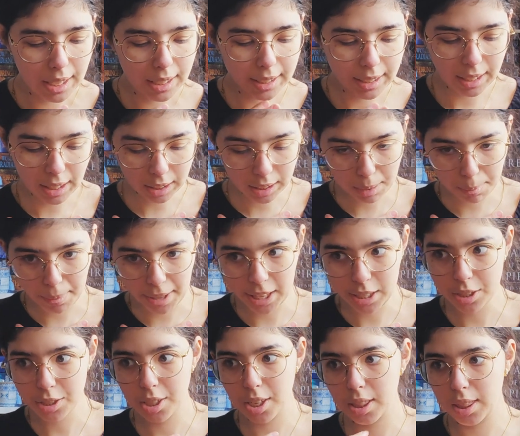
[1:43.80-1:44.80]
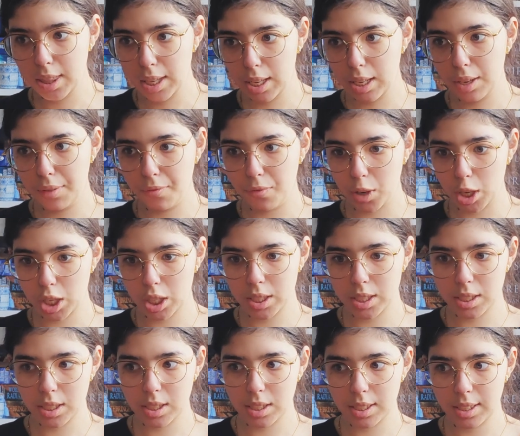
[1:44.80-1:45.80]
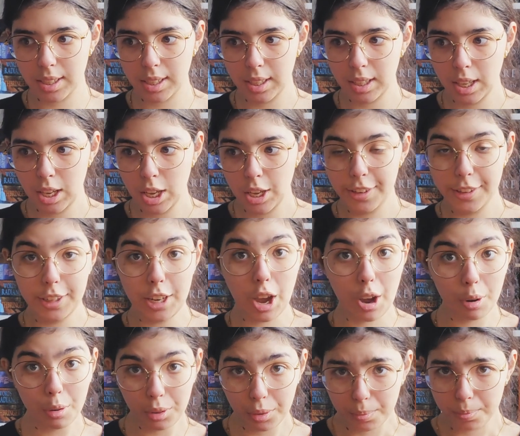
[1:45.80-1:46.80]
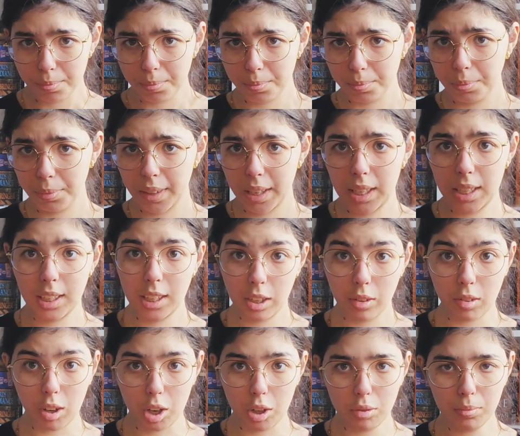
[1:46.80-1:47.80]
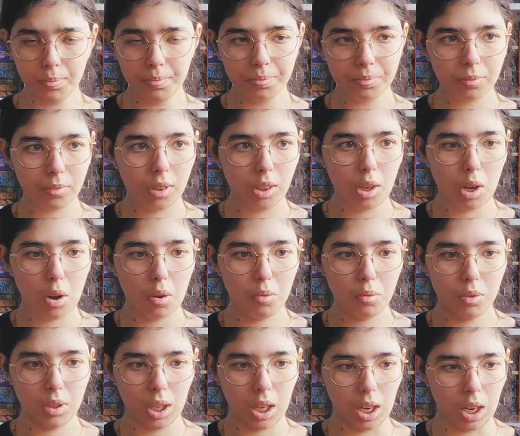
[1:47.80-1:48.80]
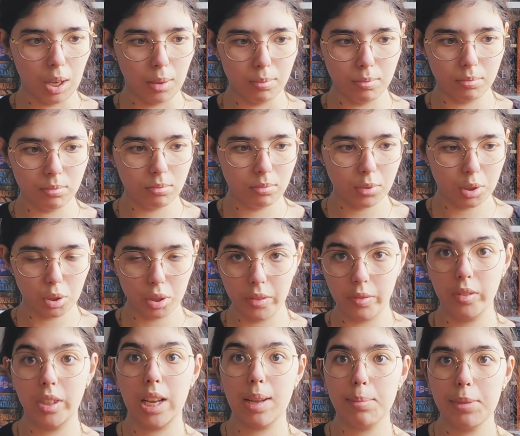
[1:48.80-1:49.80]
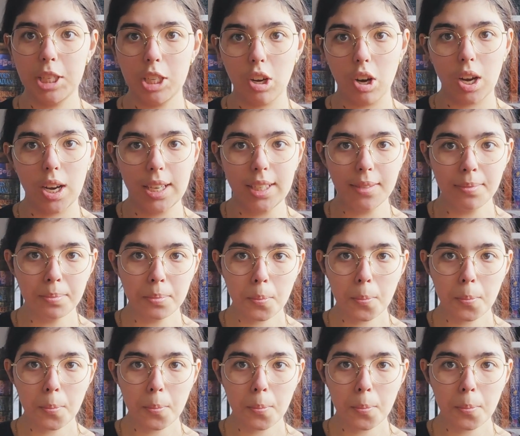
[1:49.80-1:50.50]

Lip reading: Gilgamesh, the first known hero, known sort of demigod.